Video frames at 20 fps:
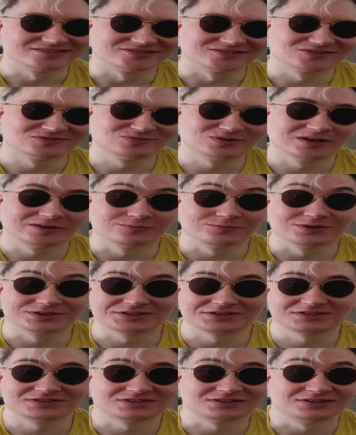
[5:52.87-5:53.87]
So I
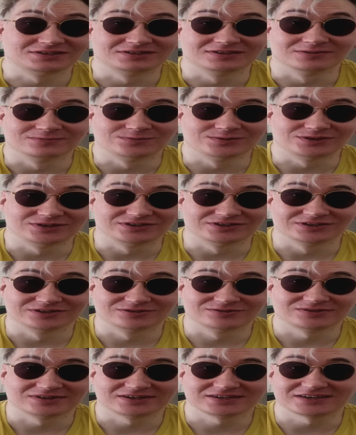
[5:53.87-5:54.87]
watched the
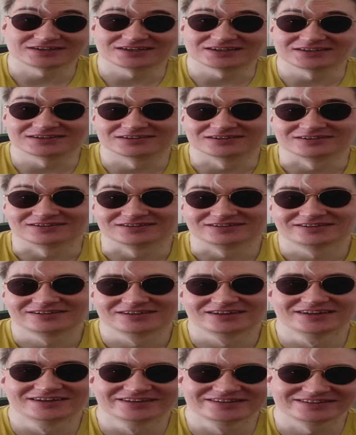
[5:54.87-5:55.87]
video again
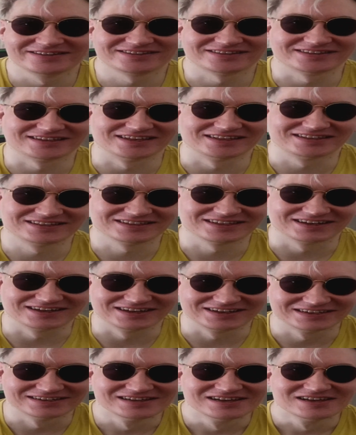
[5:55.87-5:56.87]
that
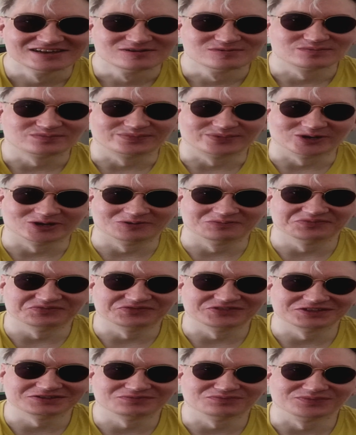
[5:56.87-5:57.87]

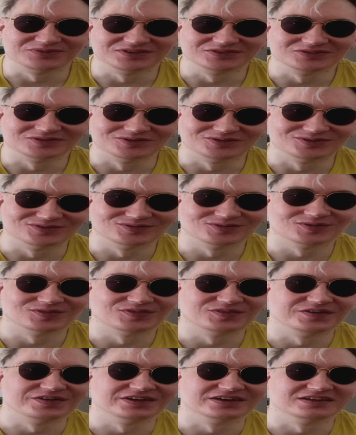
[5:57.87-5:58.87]
prompted me to do
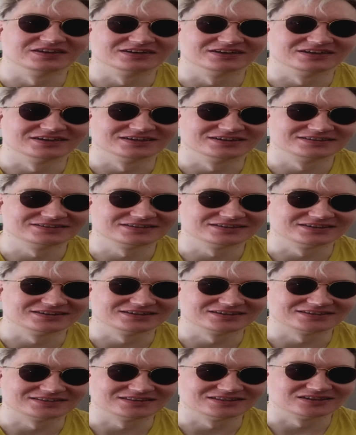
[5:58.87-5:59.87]
the
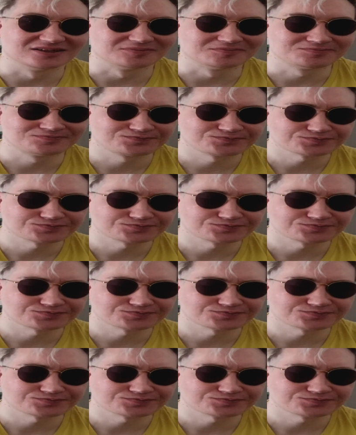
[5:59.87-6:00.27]
like the